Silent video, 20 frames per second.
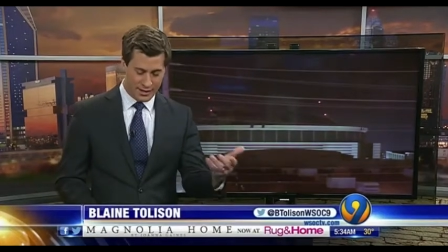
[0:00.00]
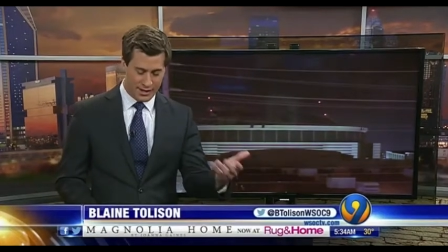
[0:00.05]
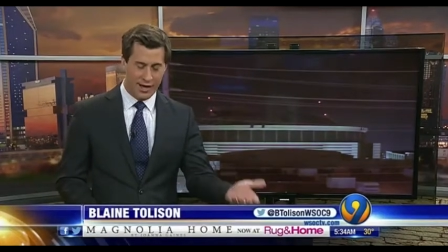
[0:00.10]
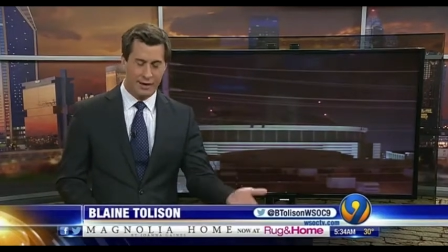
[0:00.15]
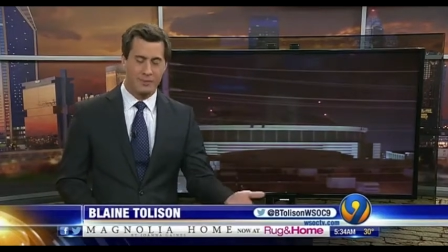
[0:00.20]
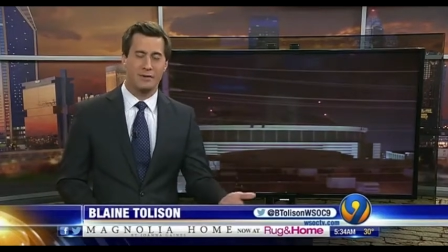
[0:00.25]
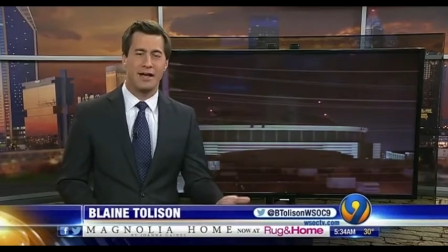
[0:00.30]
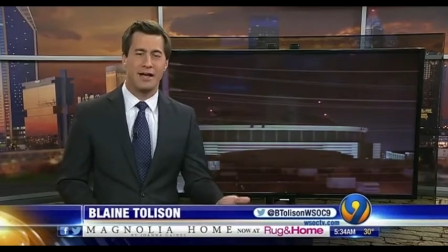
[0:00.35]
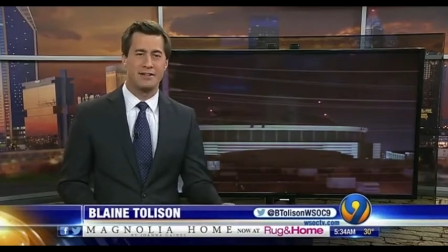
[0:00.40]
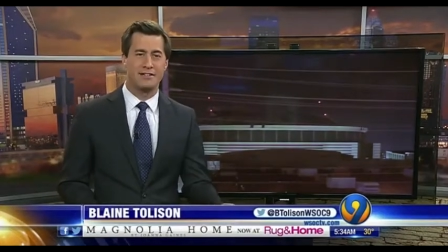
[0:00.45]

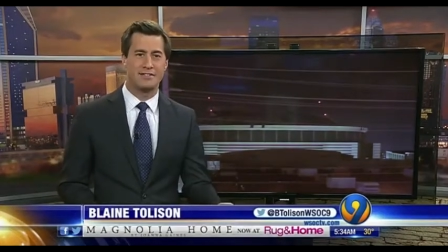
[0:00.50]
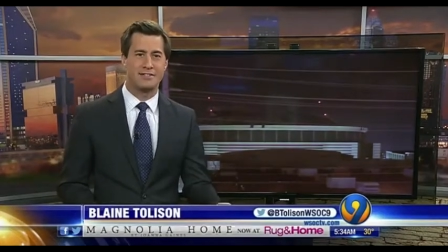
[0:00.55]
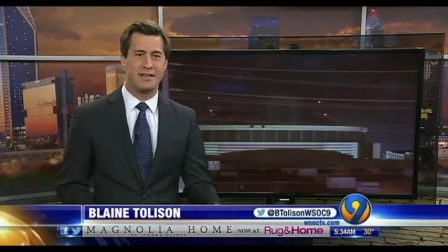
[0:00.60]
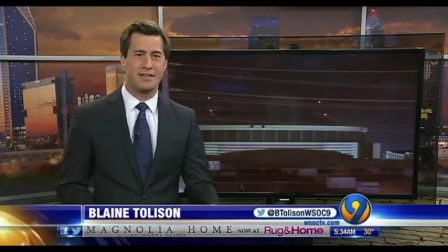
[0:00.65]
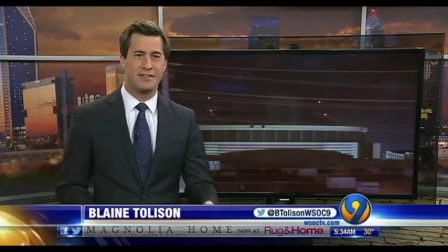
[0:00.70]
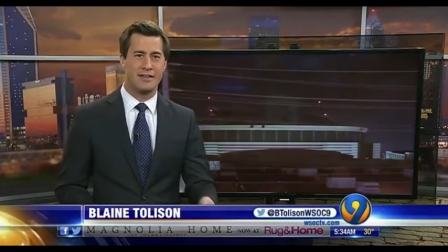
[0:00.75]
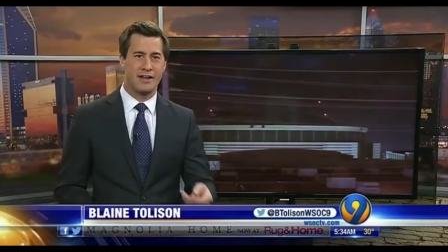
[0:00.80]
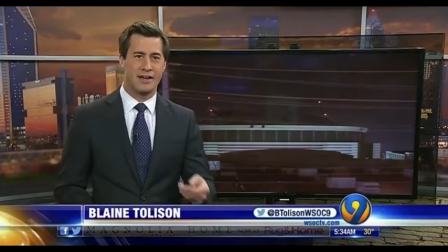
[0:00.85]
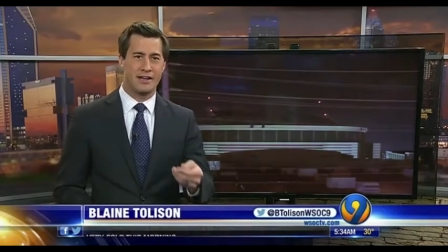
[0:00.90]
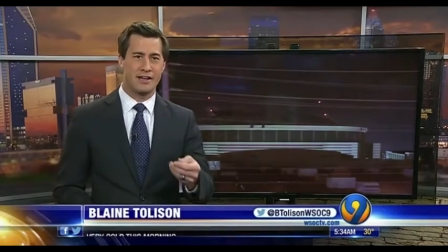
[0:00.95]
I'm glad to
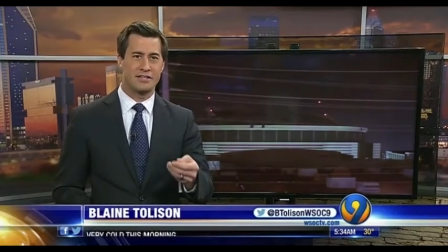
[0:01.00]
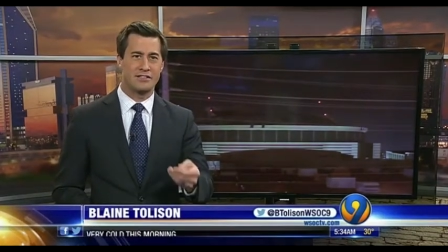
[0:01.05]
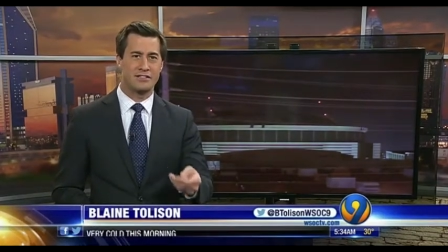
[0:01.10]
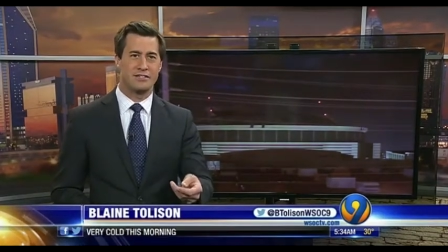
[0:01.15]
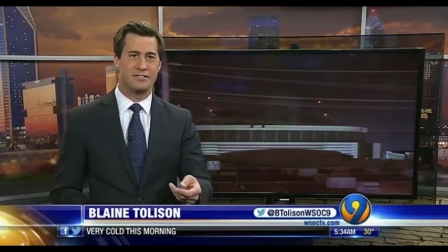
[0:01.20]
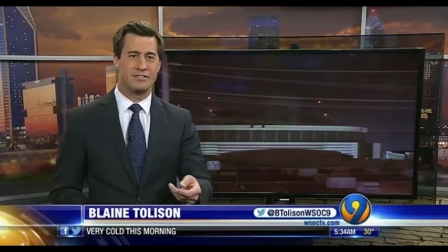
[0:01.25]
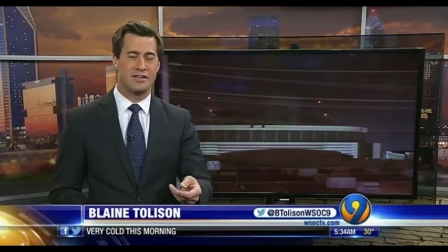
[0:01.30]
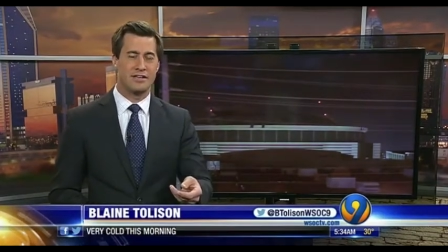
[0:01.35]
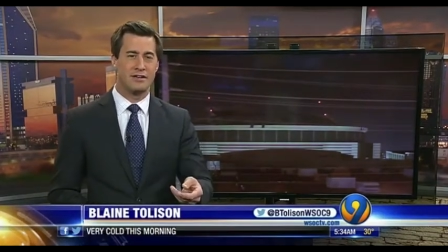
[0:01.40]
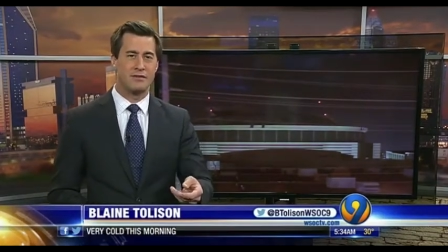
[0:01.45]
say that I got to
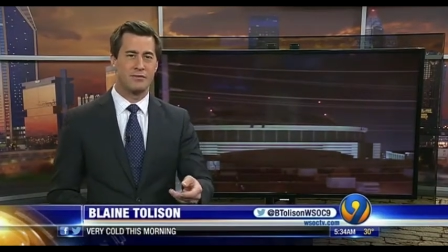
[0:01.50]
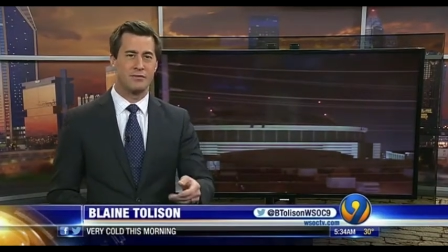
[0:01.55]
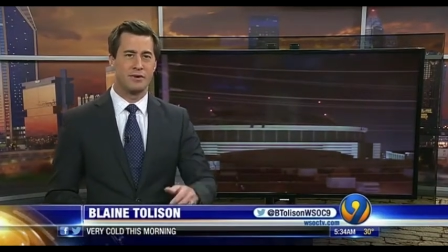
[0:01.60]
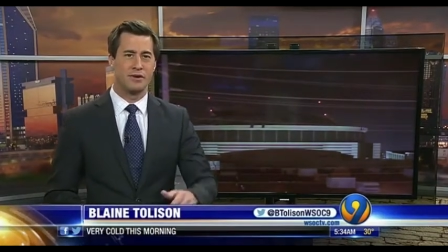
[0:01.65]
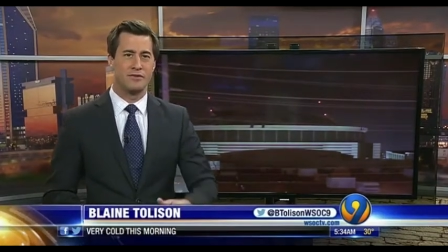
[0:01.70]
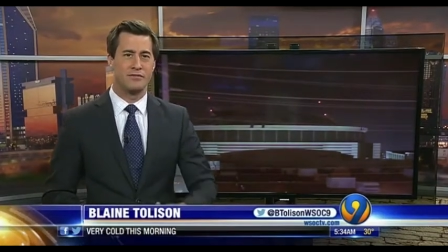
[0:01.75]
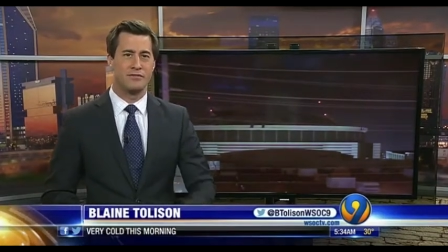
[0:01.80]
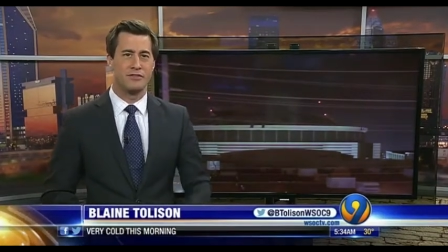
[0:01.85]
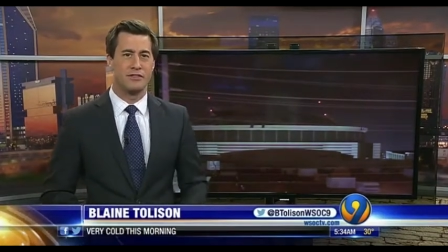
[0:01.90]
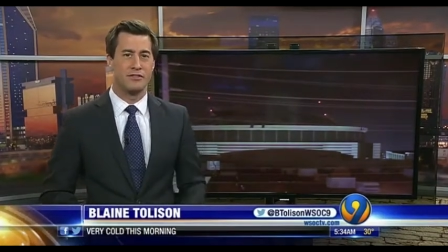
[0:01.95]
attend one
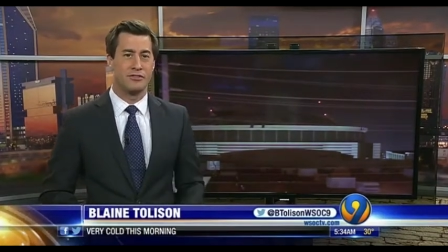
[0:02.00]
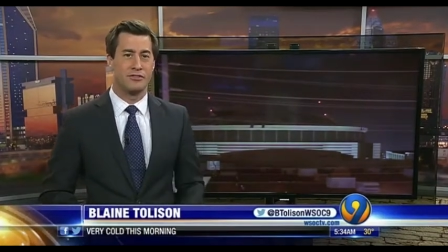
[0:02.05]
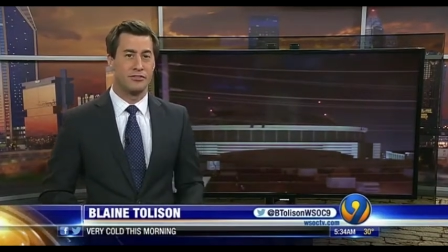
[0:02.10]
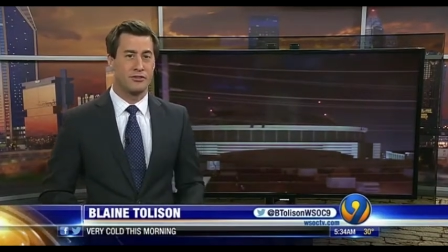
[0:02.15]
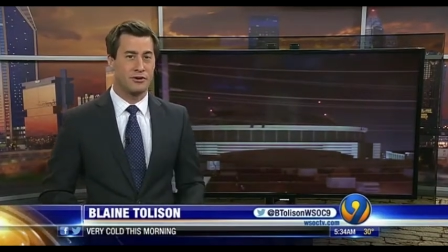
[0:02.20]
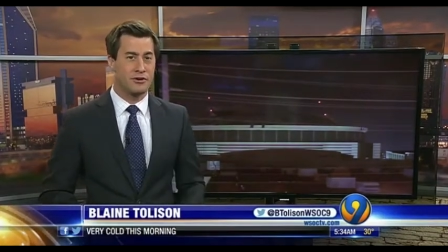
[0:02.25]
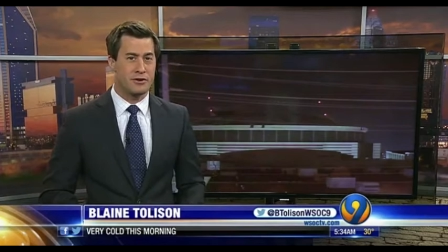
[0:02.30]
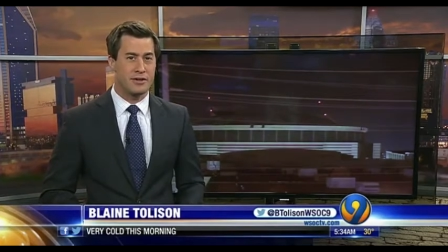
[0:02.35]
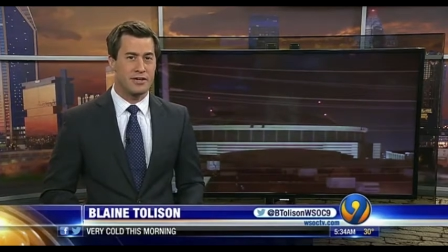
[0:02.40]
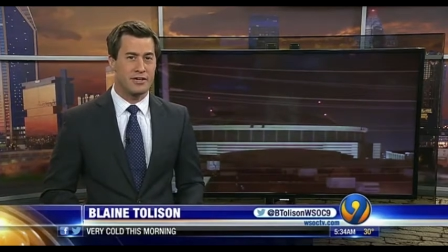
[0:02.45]
of the
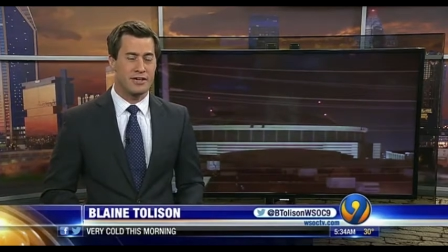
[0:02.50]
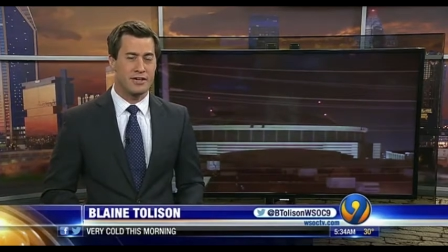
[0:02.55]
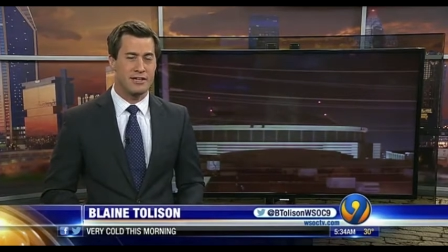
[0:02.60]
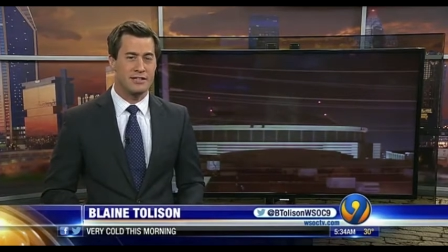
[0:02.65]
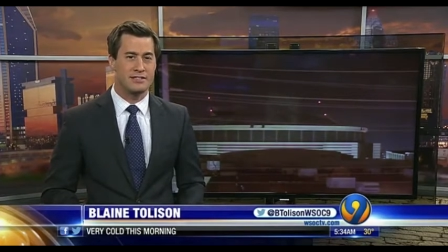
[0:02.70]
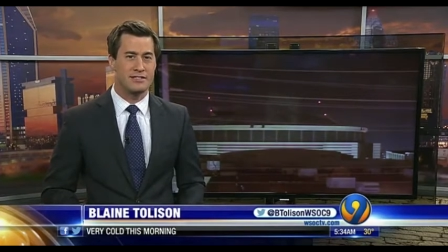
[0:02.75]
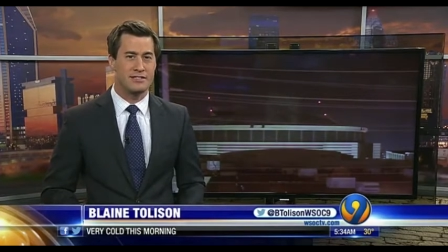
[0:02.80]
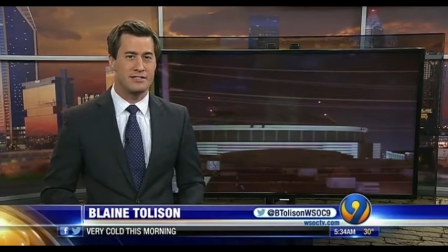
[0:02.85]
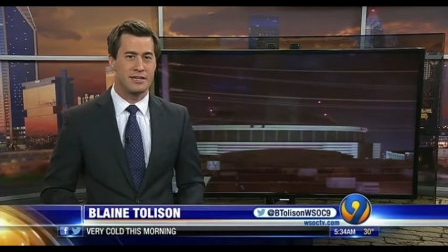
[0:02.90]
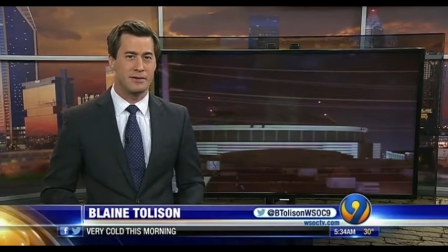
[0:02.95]
30
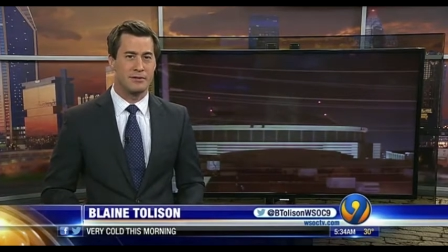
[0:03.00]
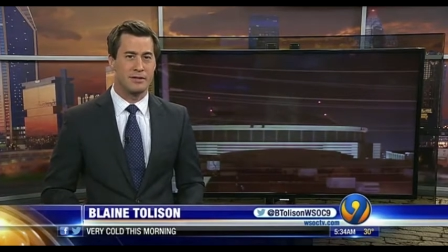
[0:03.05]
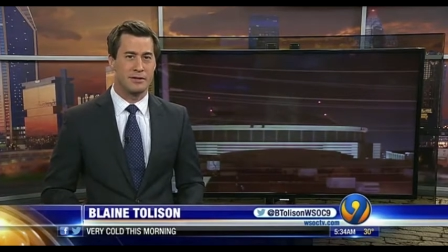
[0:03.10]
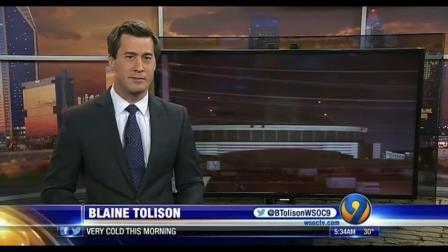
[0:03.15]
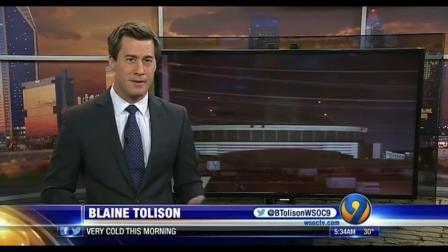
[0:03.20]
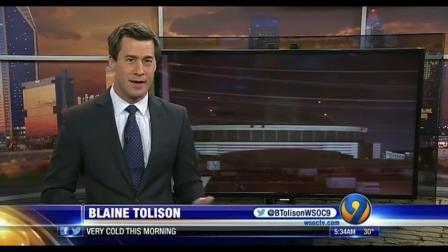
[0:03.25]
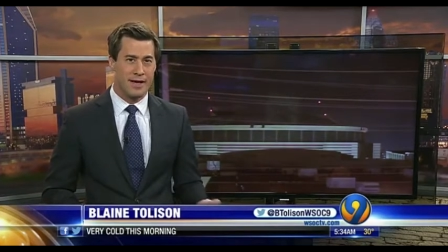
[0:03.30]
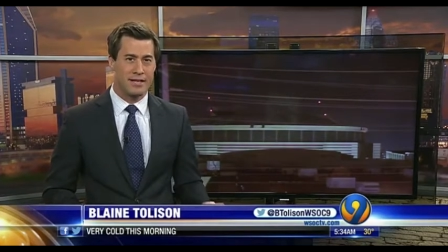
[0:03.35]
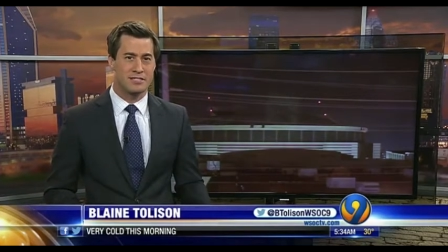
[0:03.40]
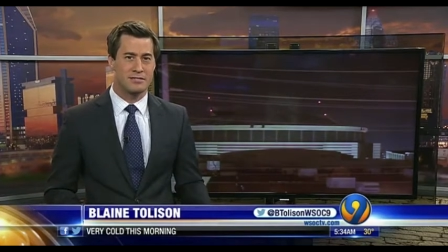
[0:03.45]
NCAA
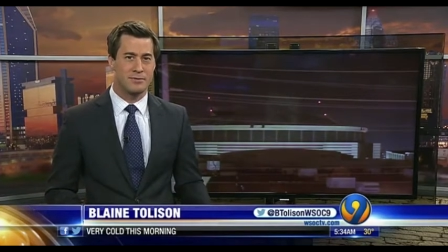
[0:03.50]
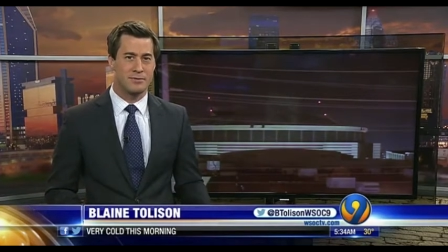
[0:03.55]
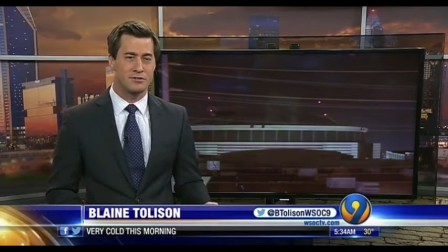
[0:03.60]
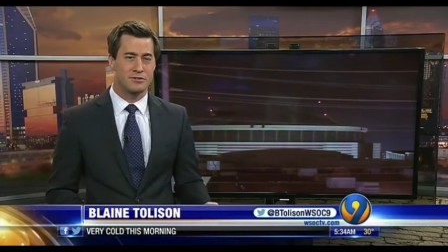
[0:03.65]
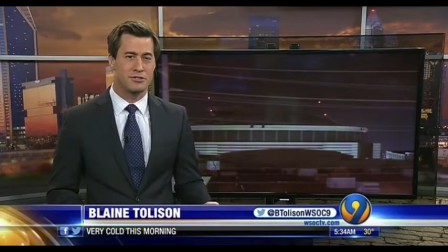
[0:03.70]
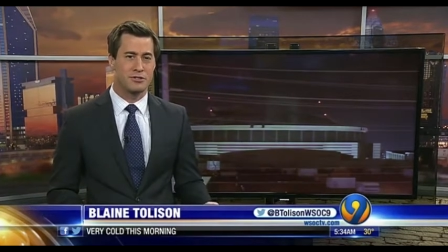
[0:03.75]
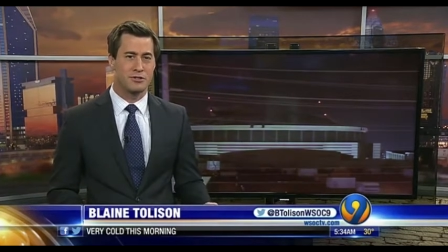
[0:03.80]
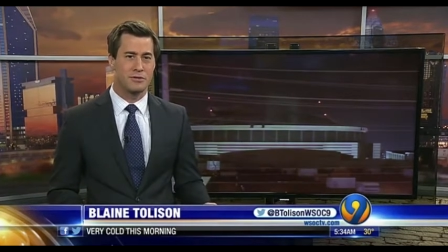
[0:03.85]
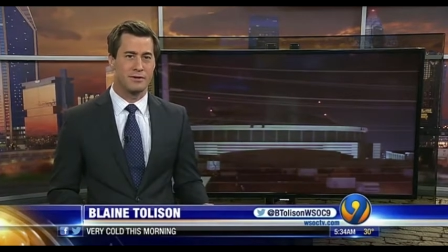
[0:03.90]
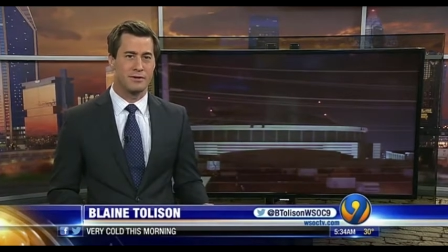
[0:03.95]
basketball
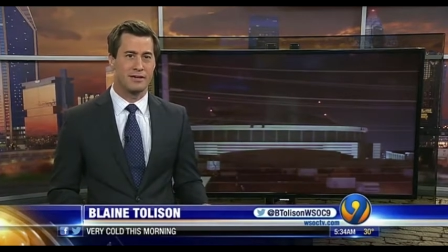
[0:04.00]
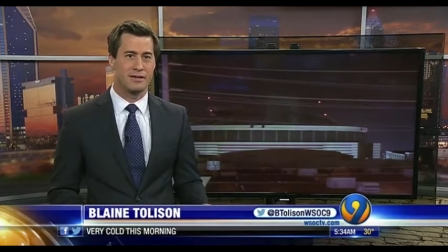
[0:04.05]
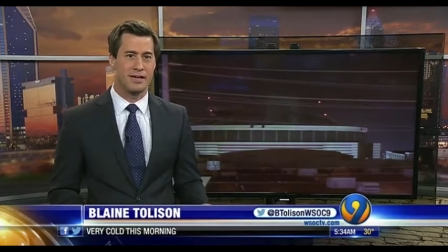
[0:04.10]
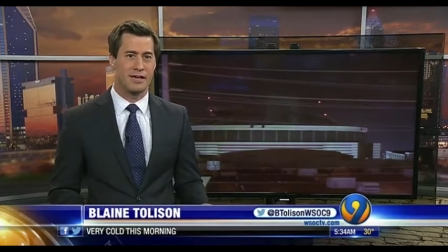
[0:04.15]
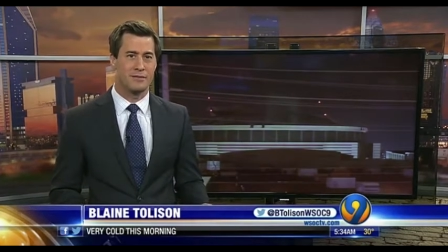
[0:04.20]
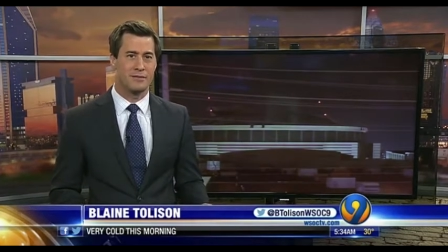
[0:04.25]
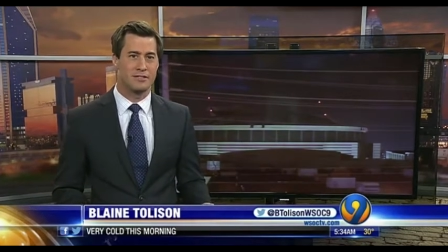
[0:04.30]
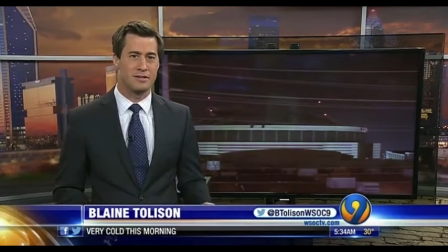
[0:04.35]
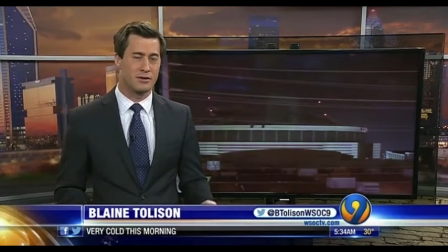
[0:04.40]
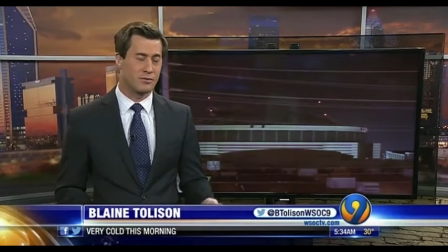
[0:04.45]
tournament
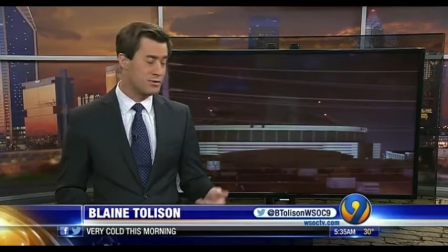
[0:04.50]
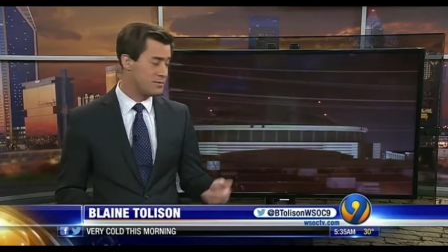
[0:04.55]
games here.